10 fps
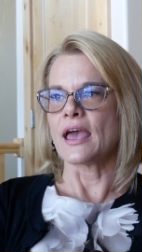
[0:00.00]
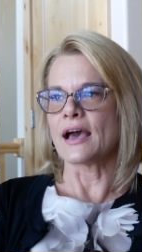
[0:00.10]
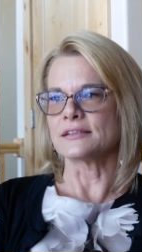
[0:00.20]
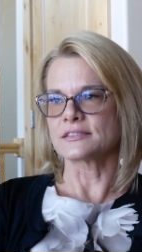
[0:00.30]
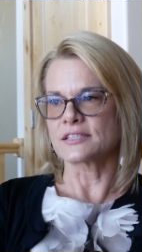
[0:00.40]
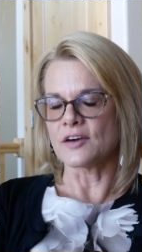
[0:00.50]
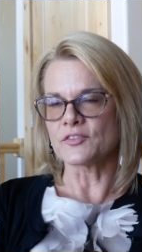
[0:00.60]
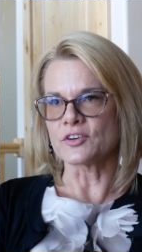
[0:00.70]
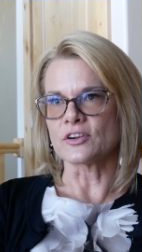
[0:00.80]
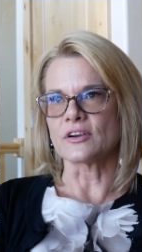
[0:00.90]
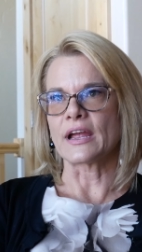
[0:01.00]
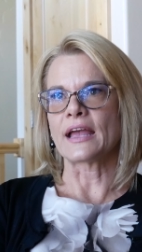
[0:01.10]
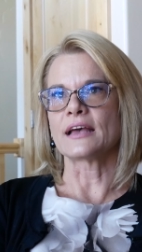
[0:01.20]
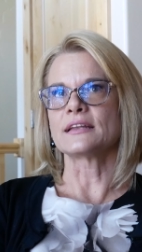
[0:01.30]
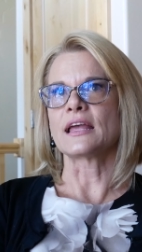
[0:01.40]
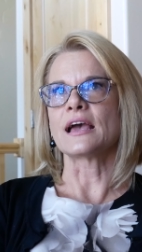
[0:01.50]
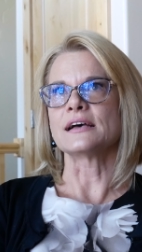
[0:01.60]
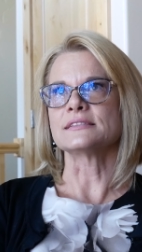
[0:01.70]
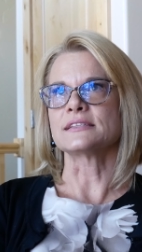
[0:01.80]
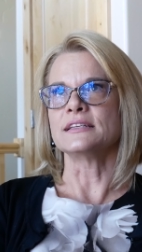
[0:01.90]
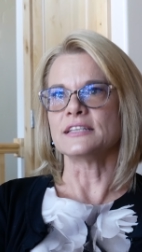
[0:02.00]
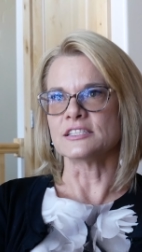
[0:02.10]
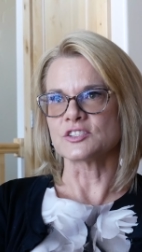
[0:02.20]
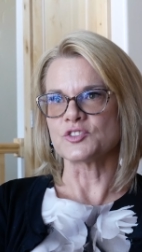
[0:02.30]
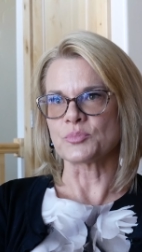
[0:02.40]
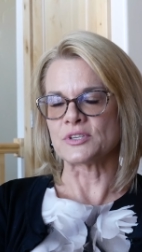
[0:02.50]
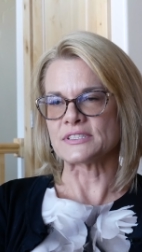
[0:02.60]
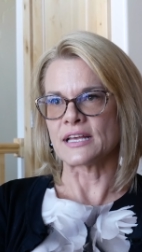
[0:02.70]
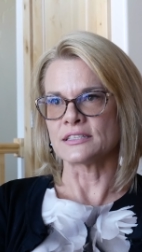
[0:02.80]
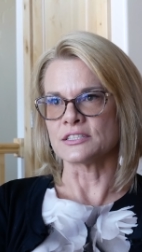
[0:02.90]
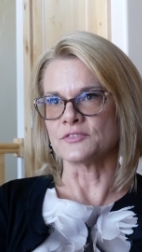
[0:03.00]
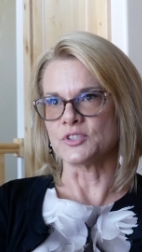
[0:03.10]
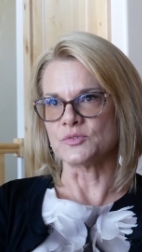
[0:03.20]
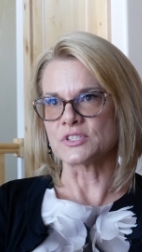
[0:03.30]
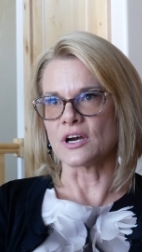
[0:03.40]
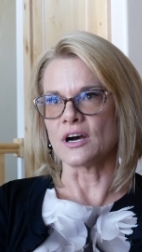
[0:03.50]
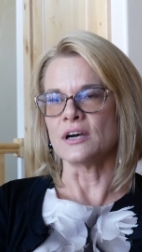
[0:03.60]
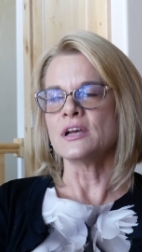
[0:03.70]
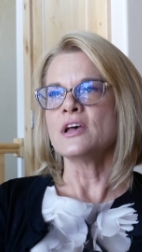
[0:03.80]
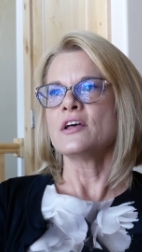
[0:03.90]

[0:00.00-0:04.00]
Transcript: as governor and as Indian superintendent of Utah,